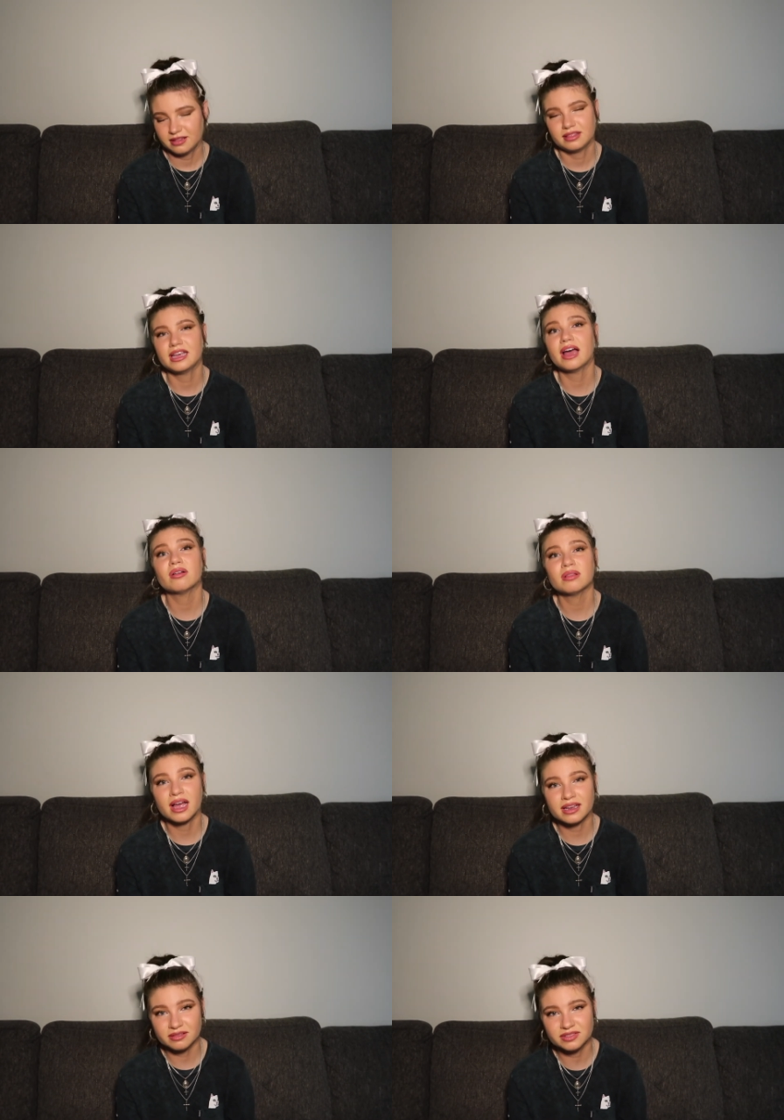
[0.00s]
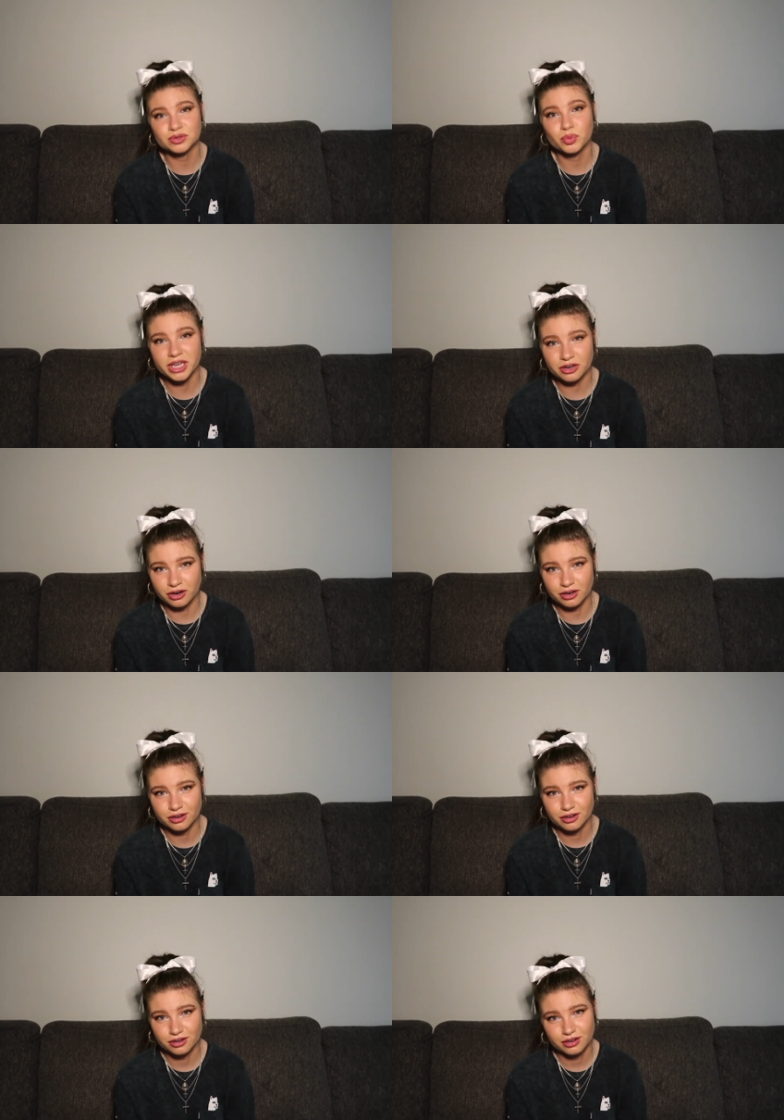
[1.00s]
the outline of his wiener
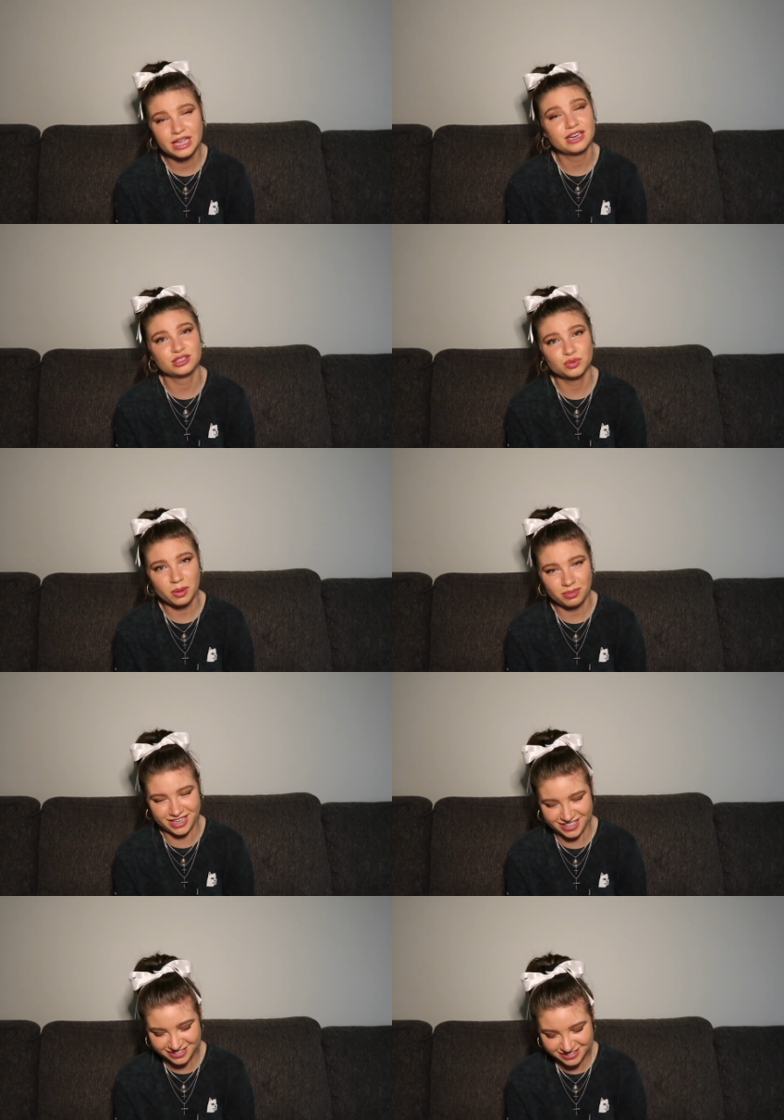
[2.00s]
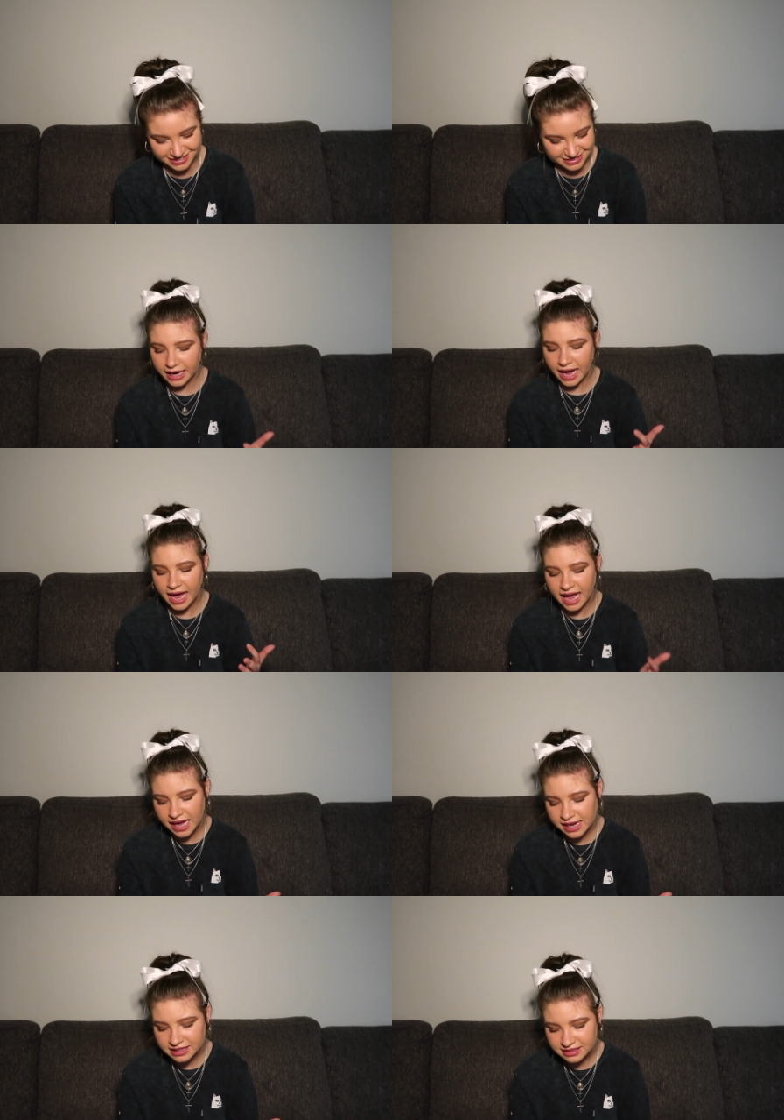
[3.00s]
in his sweatpants. I
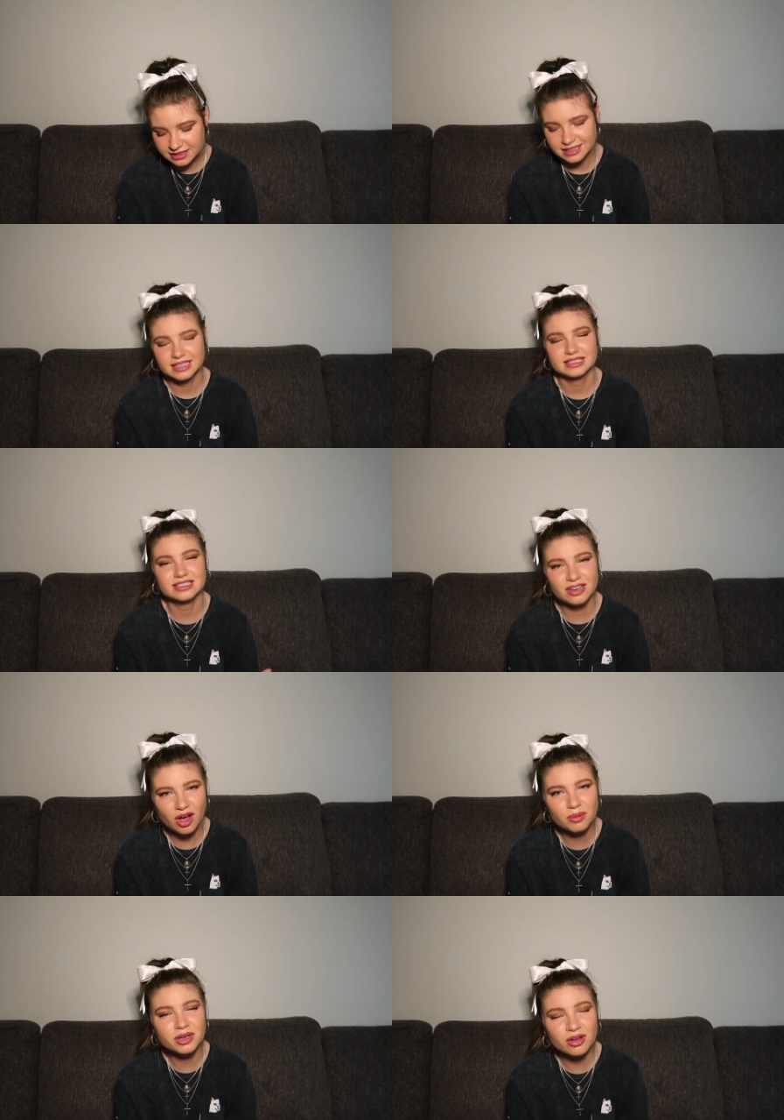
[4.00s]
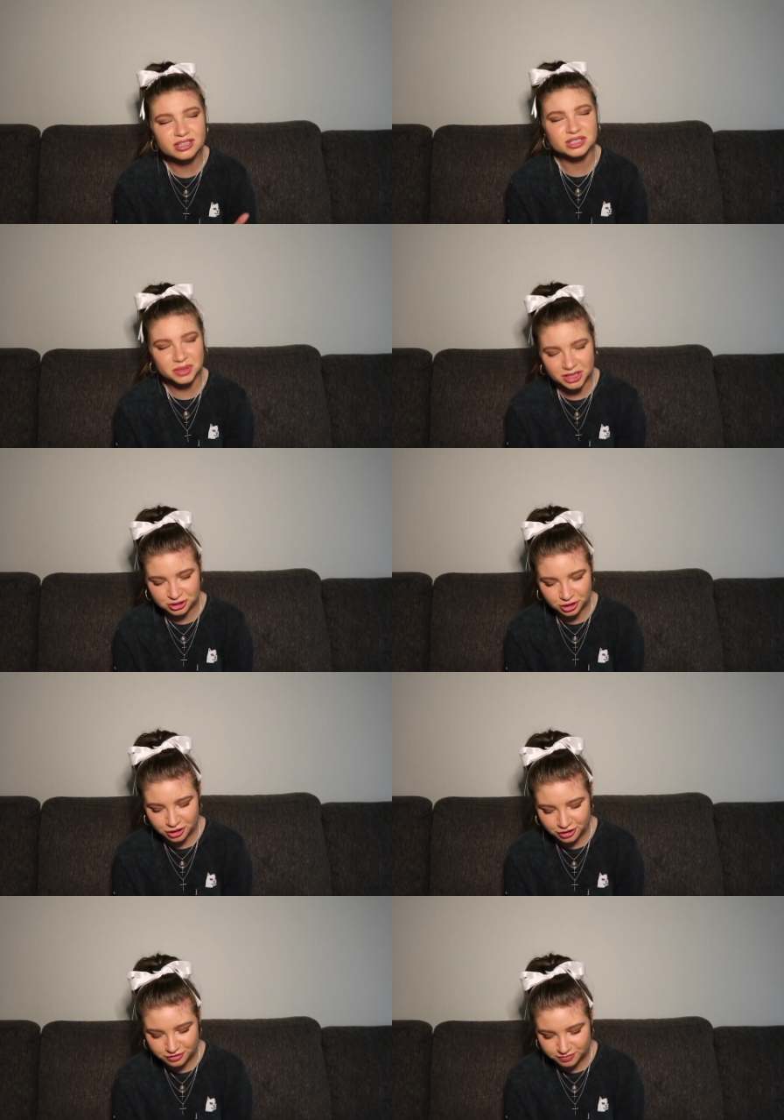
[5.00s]
had to comment on his picture.